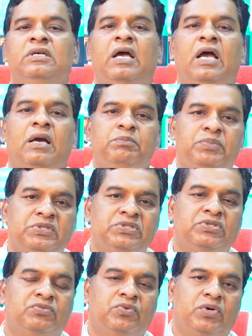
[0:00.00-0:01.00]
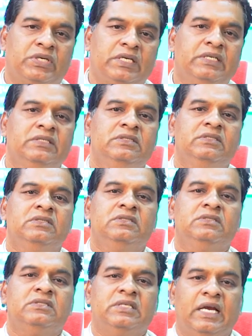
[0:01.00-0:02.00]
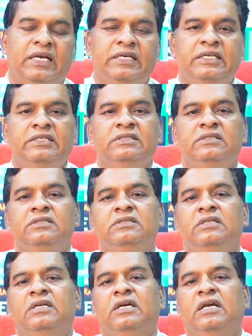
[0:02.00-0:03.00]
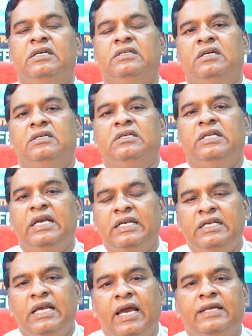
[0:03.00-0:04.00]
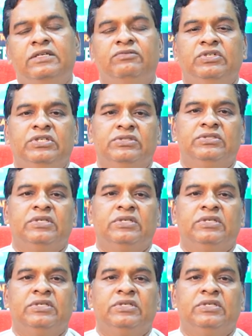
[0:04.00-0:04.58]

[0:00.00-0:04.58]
hampers the walking, standing and daily activities.